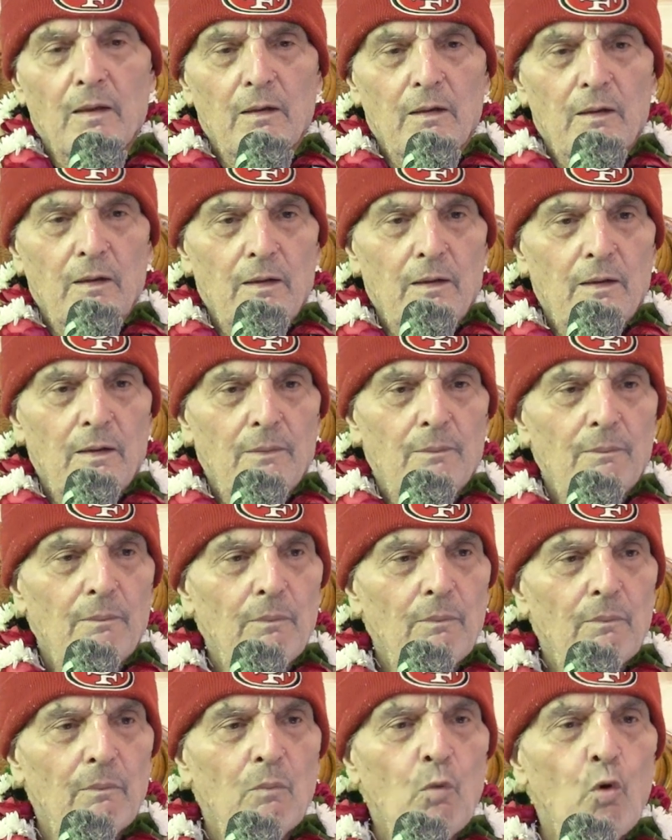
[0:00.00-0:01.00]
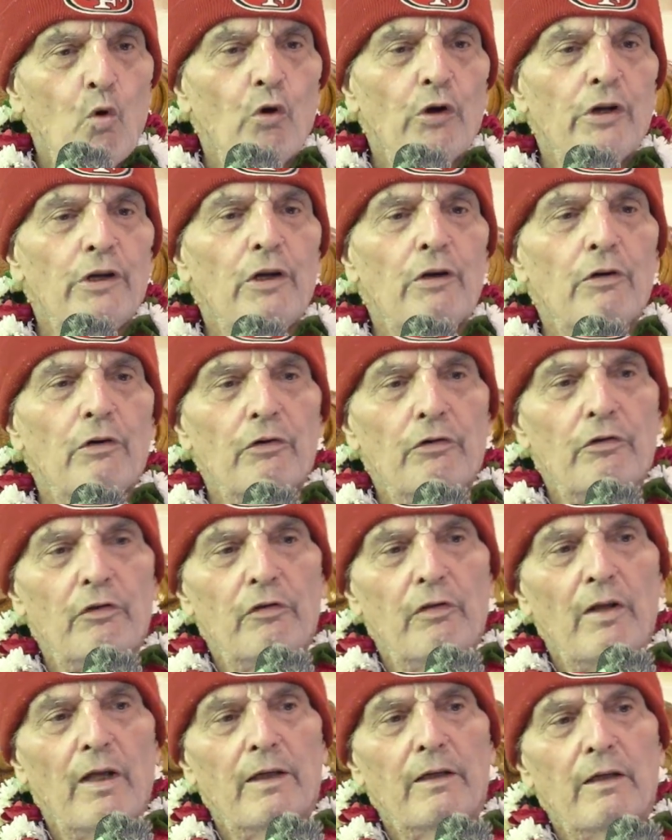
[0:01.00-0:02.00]
um, more
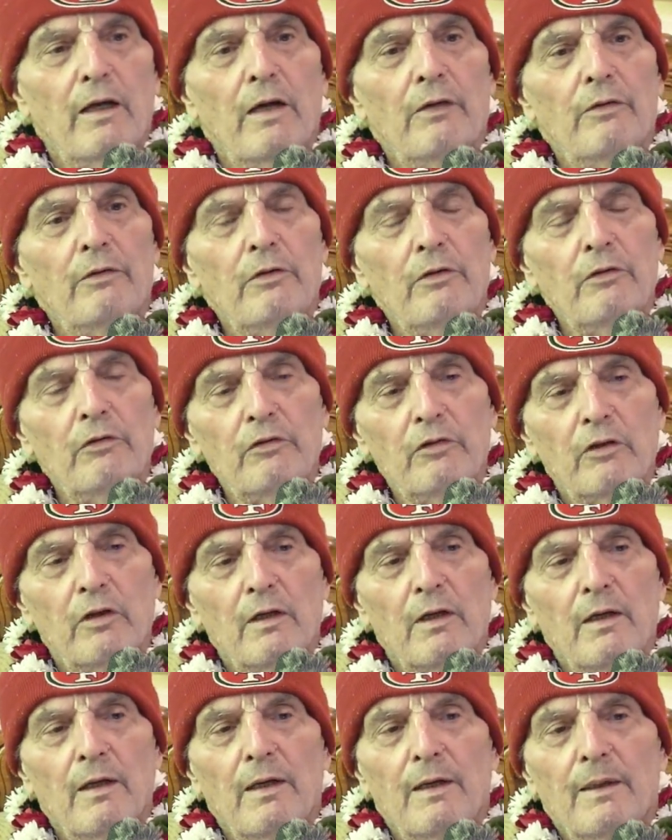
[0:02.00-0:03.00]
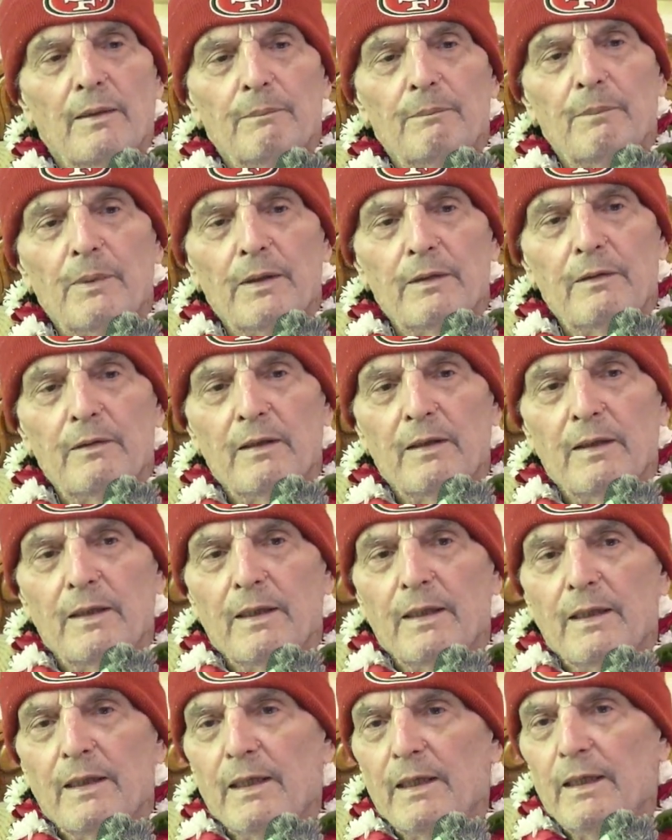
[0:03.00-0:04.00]
years than others, but
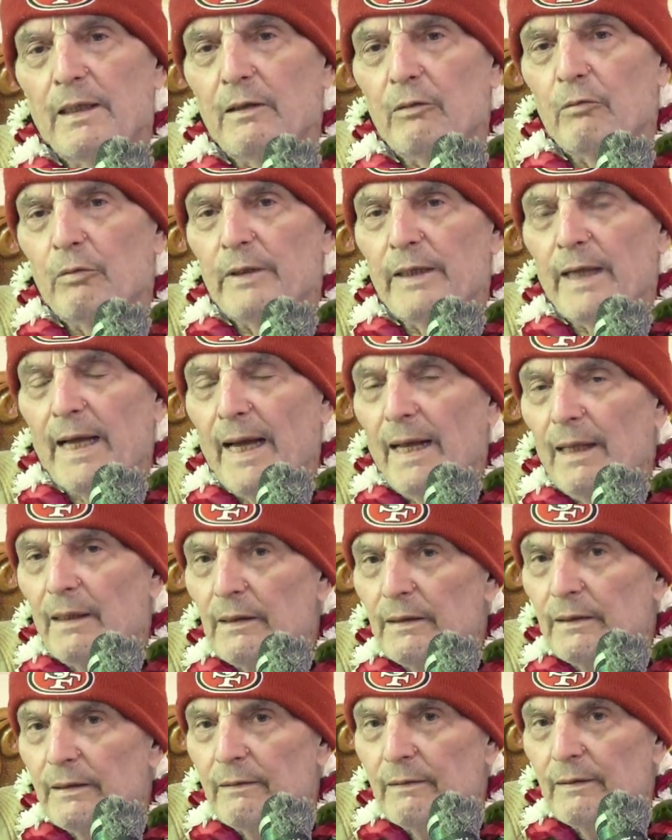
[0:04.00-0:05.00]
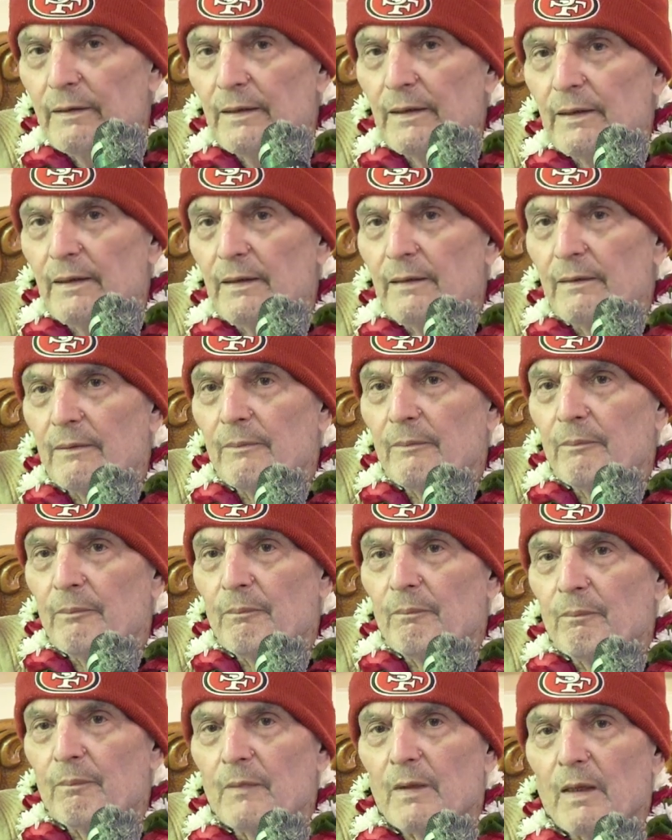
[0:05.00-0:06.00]
in reality,
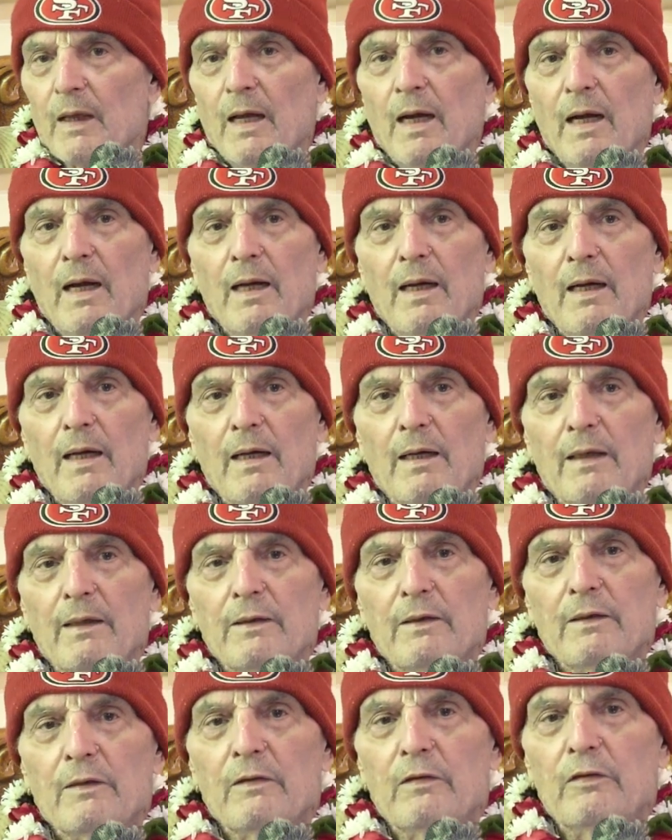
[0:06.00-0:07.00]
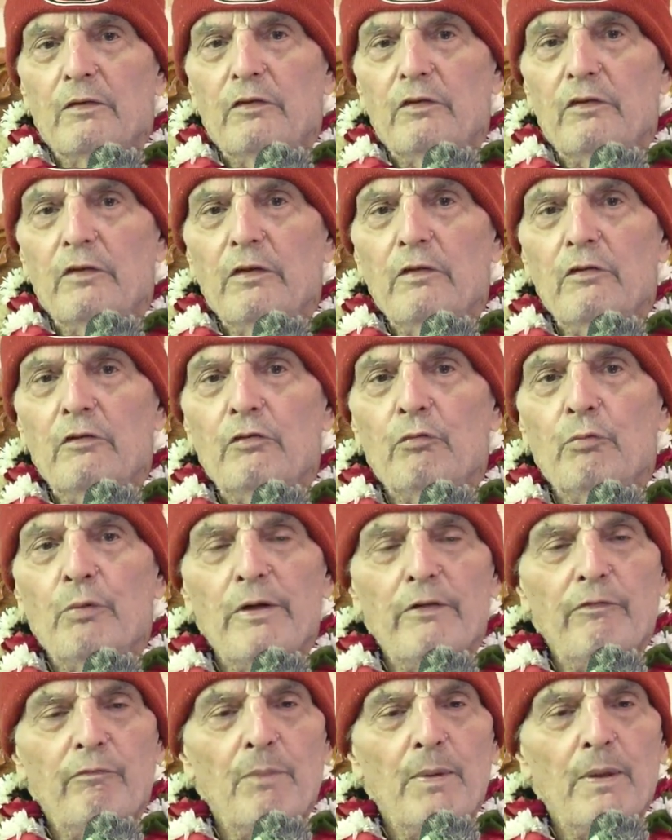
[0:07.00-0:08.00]
uh, since
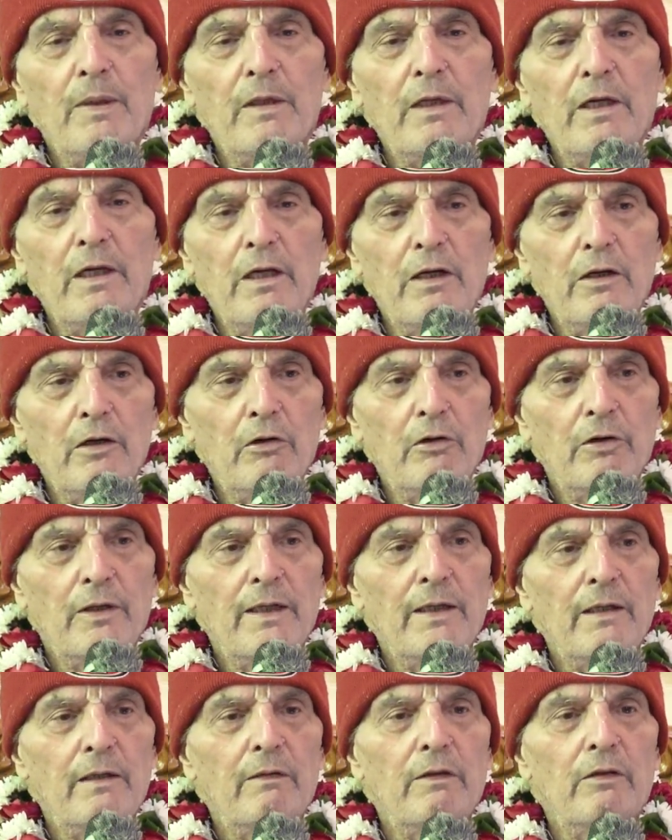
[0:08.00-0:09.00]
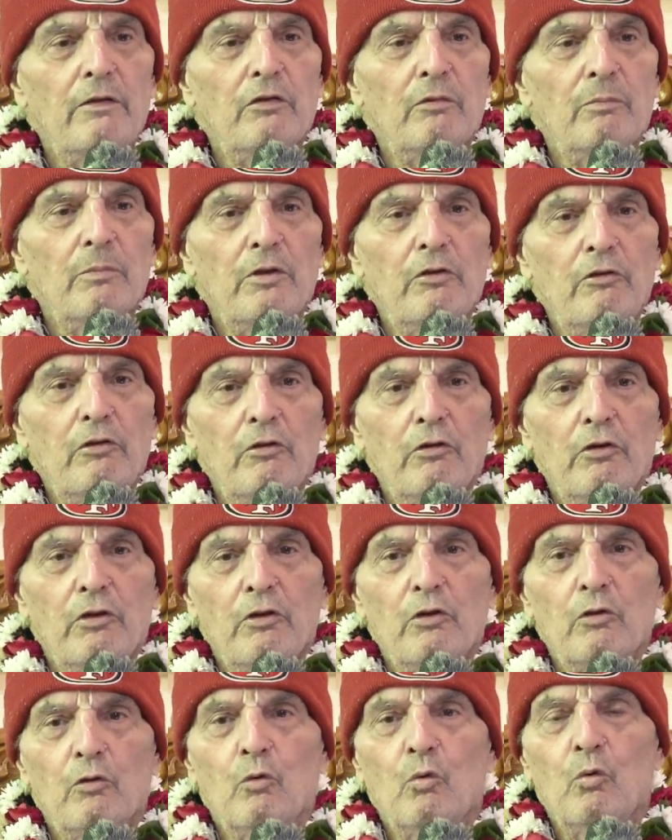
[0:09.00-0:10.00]
we've been here in this
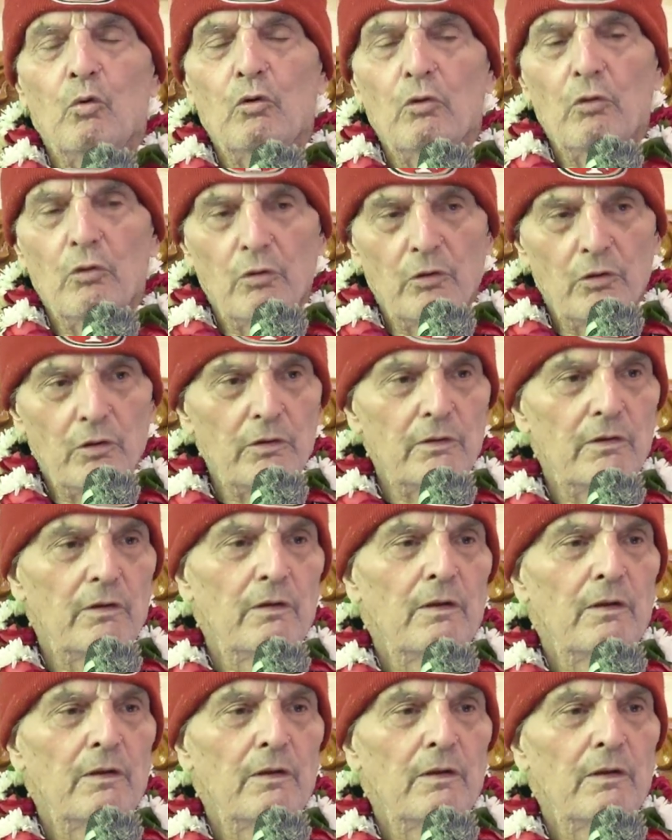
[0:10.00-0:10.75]
material world,